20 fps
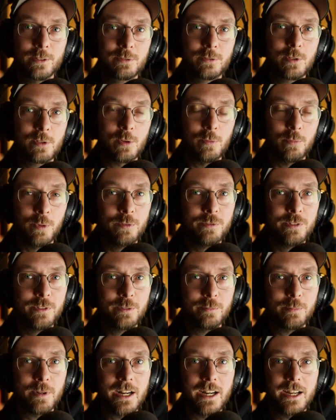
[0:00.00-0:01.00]

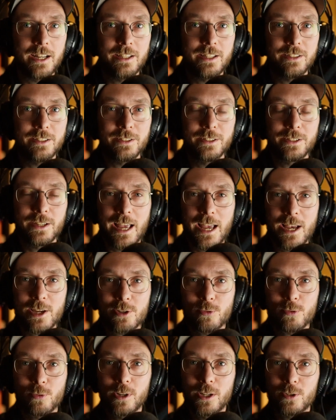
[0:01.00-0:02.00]
moving my
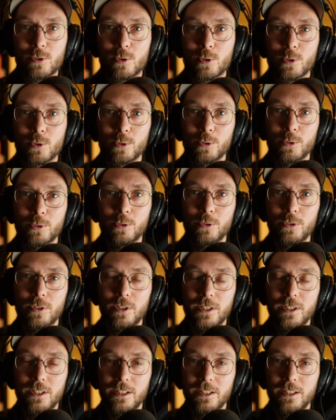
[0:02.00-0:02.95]
hash rate to